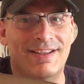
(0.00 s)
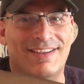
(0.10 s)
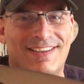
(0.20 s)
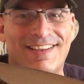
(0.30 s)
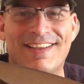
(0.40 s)

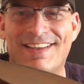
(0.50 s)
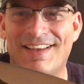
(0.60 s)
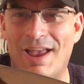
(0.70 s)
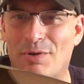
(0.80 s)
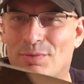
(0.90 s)

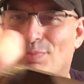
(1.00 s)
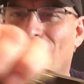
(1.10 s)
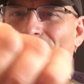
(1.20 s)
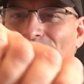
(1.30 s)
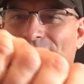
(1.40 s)
I would
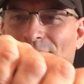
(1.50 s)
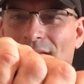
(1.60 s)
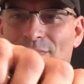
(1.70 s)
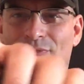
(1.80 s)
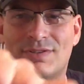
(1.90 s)
probably
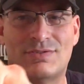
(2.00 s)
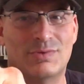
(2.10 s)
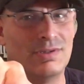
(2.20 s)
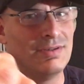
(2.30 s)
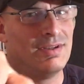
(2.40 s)
grab this
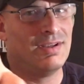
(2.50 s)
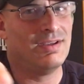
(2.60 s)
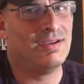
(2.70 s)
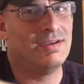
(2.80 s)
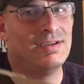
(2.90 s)
one.
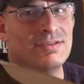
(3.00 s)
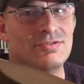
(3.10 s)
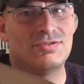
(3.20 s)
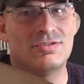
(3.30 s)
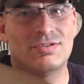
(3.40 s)

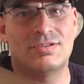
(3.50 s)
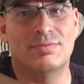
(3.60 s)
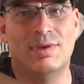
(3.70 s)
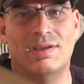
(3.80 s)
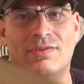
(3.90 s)
It's just
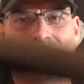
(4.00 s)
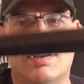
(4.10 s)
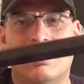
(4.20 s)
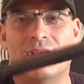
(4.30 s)
amazing.